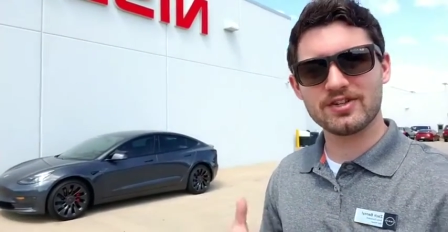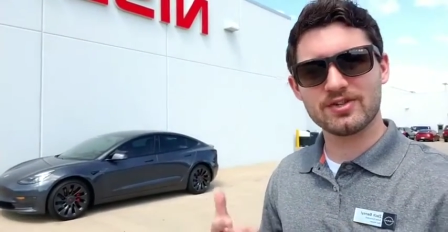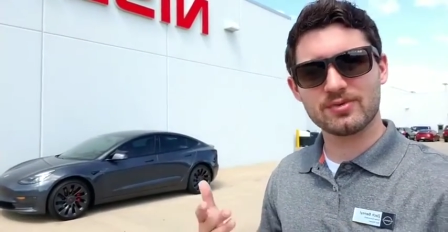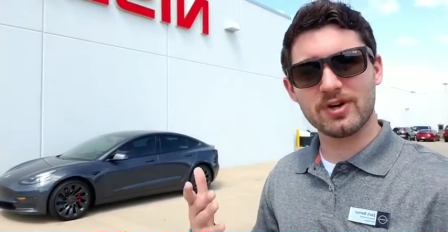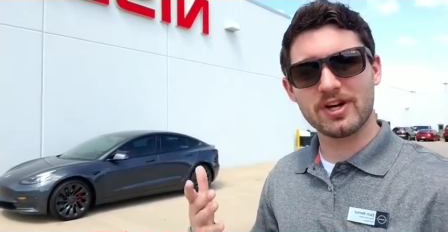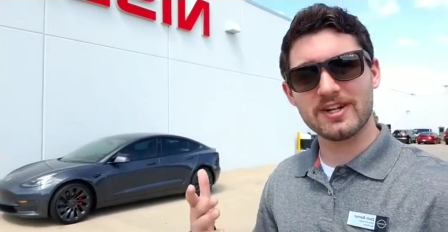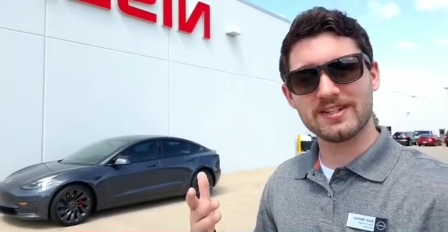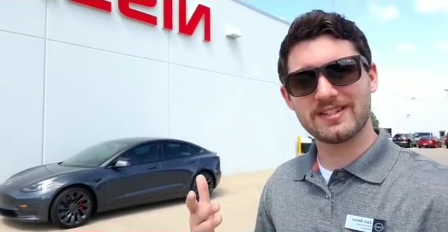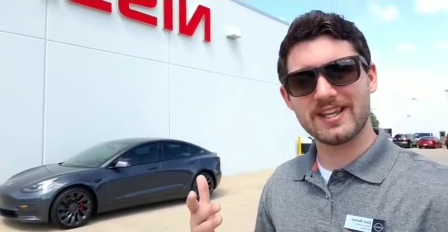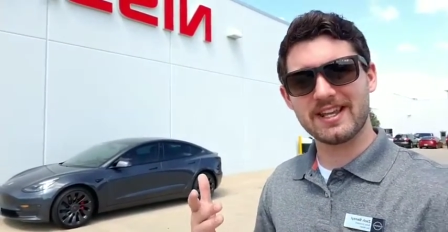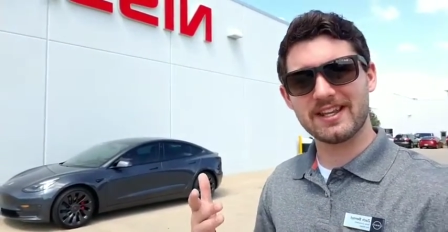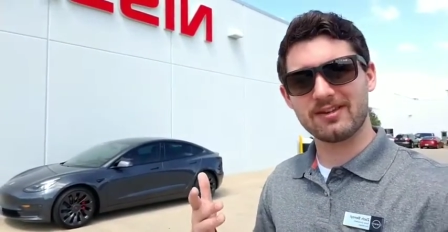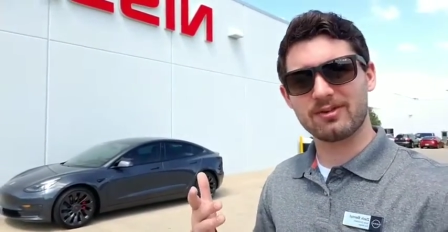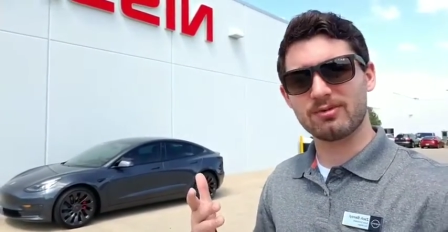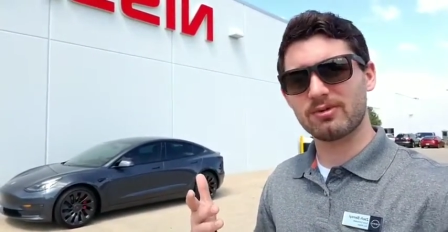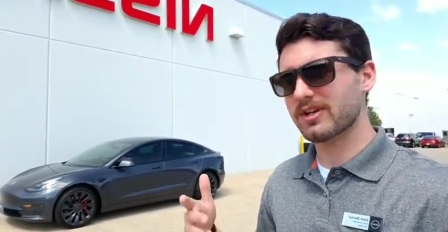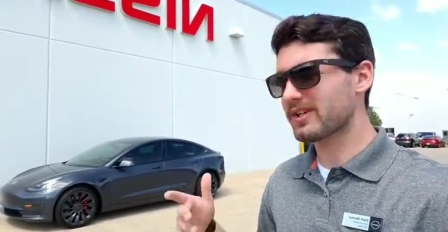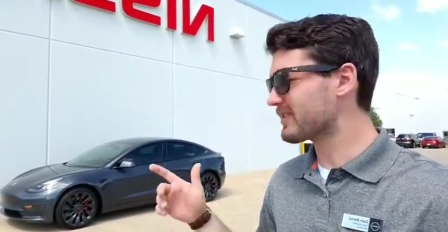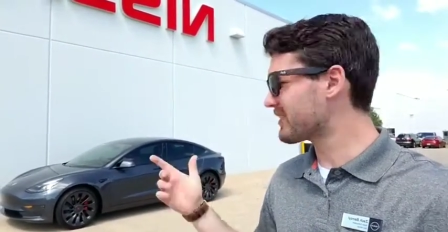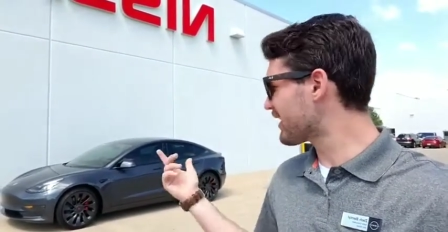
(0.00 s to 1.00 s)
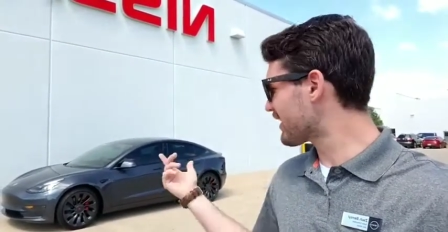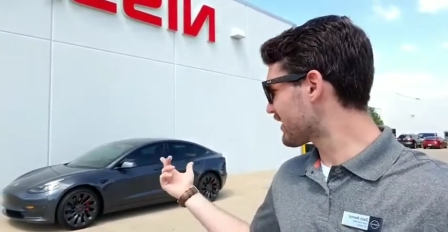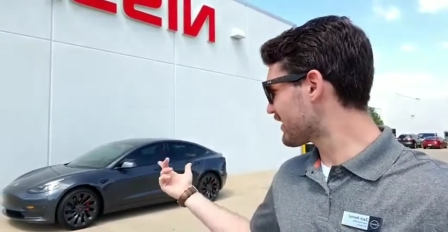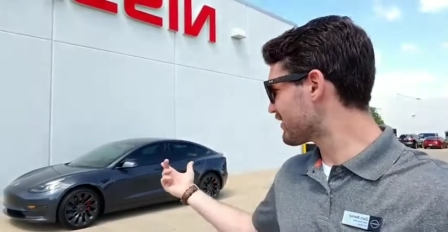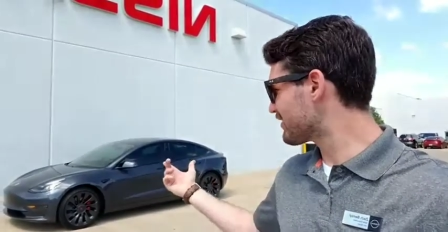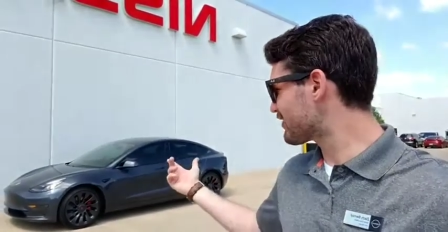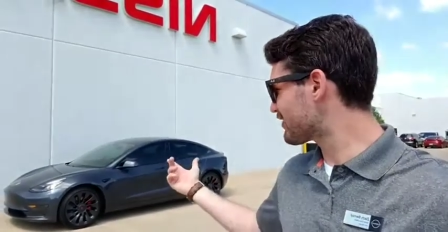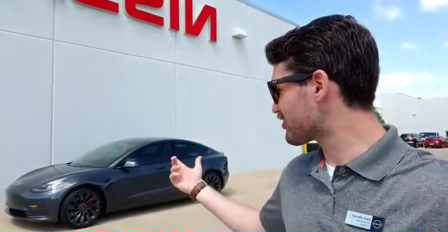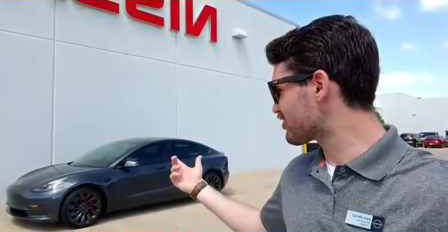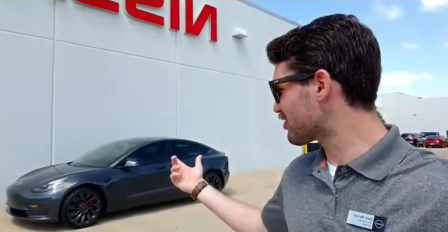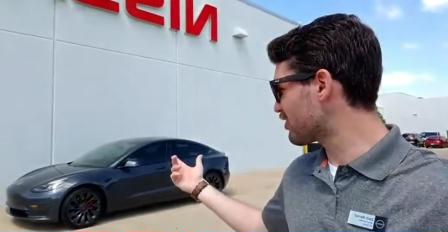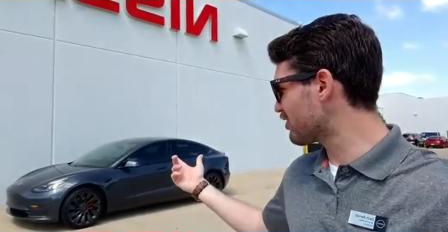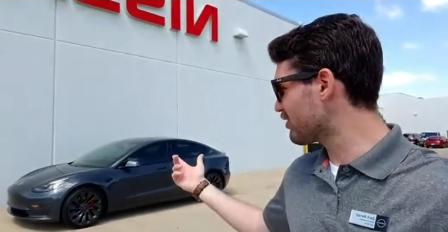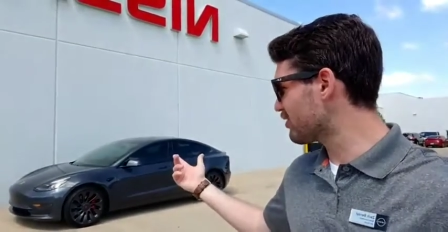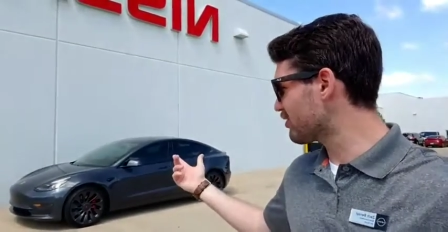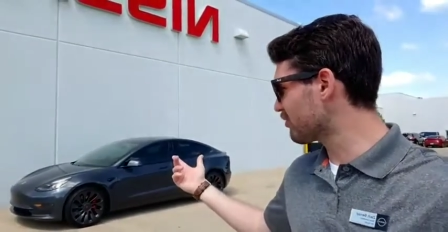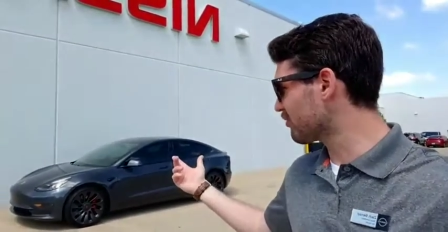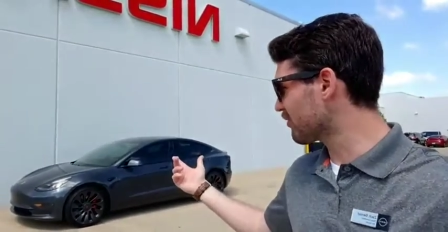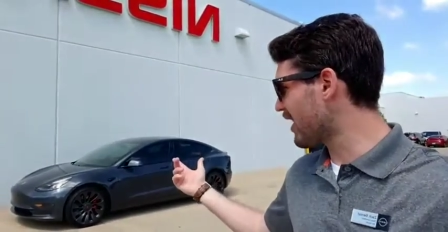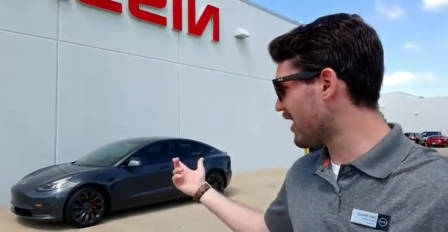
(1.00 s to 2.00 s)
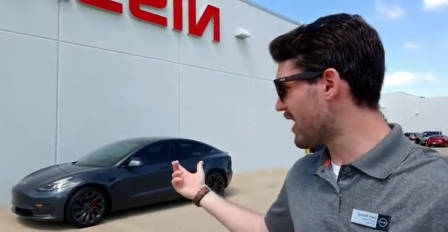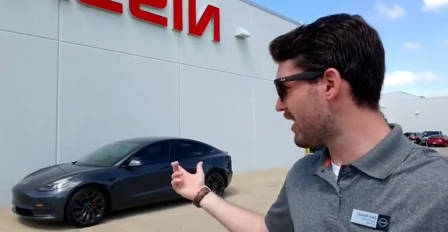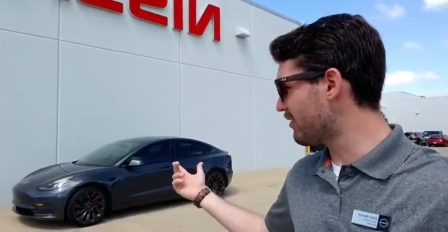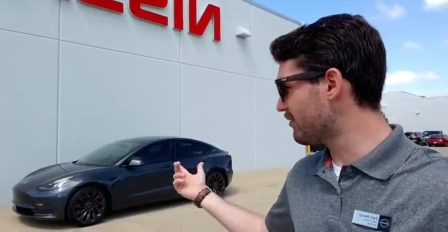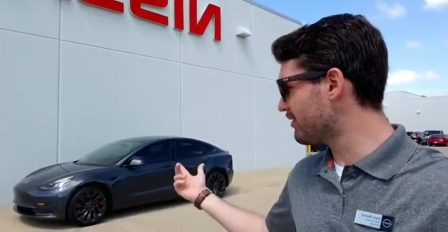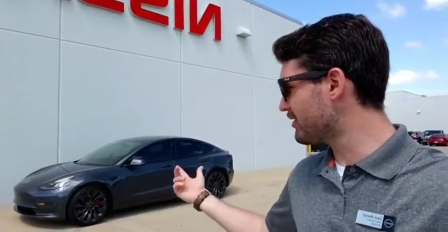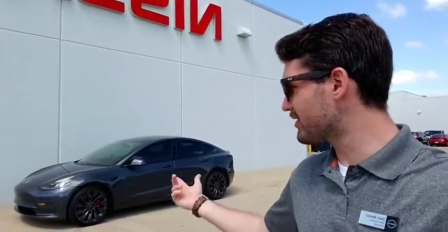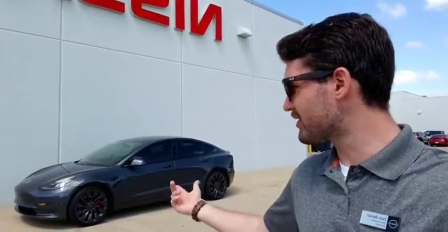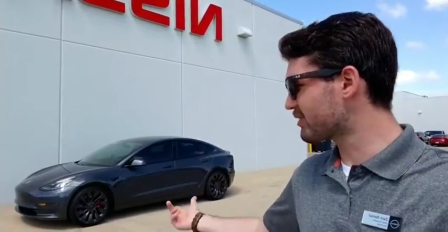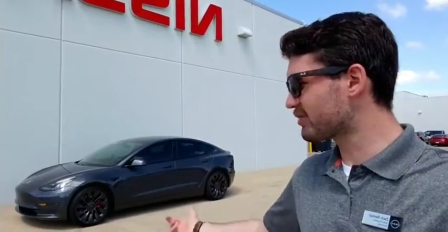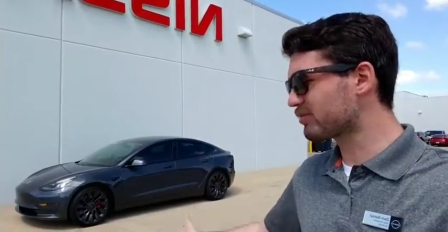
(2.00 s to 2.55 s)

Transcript: Just want to take a quick second to show you around this